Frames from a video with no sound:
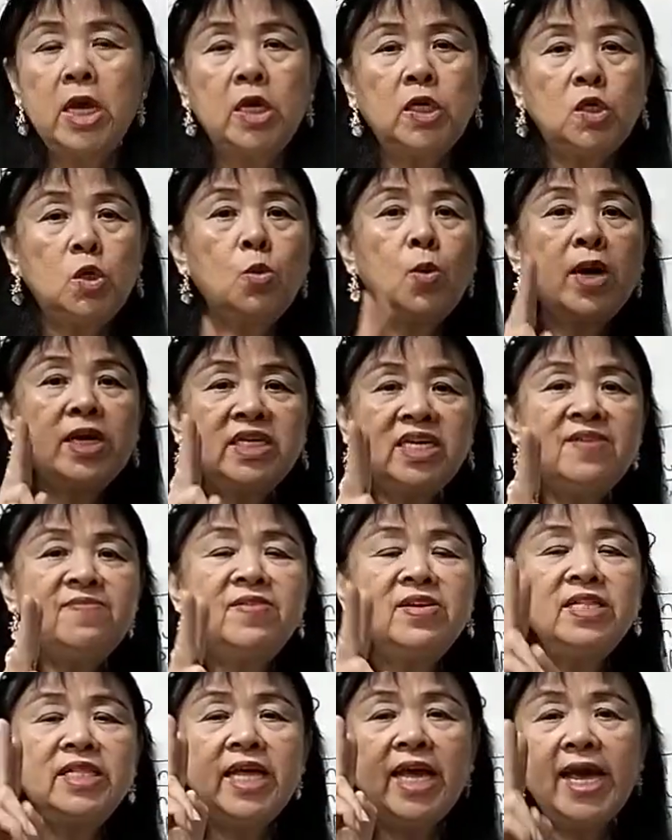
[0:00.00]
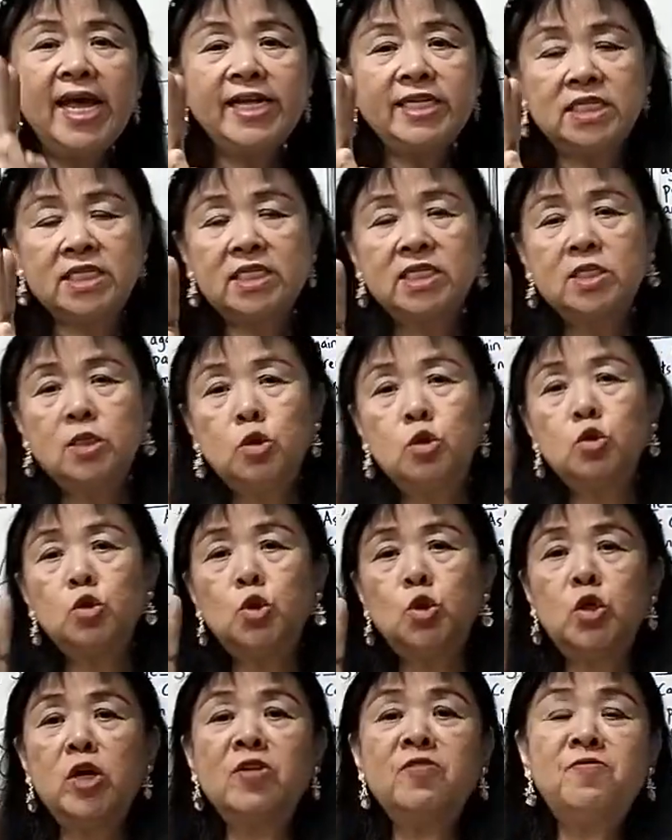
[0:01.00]
You are given 8 to
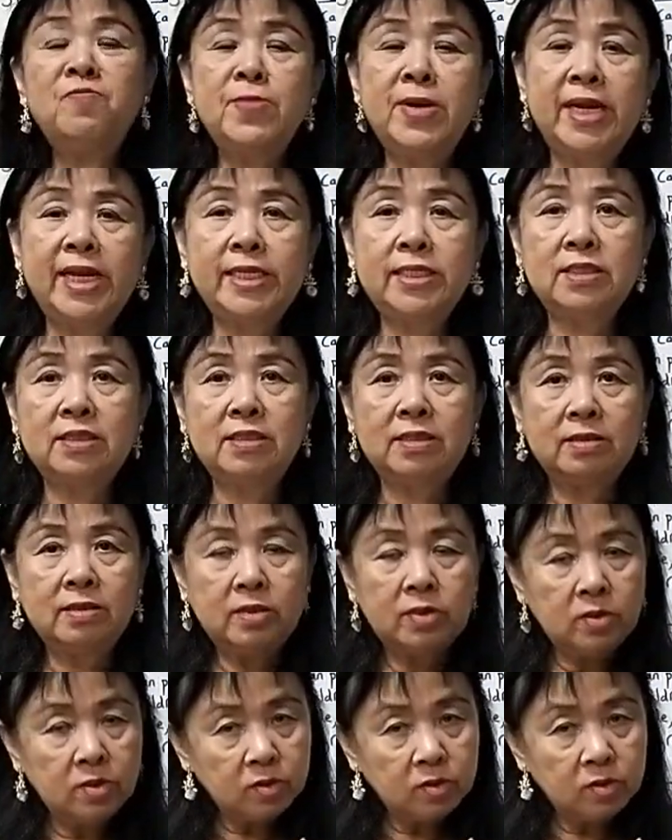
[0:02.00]
12 minutes